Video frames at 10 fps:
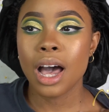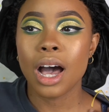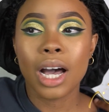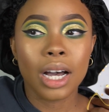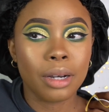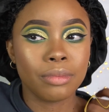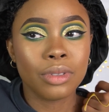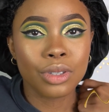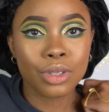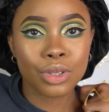
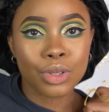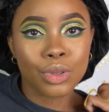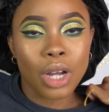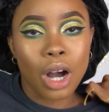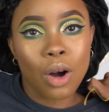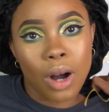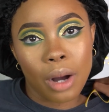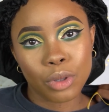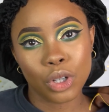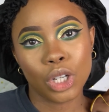So now
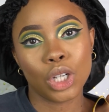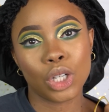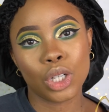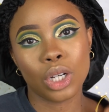I'm gonna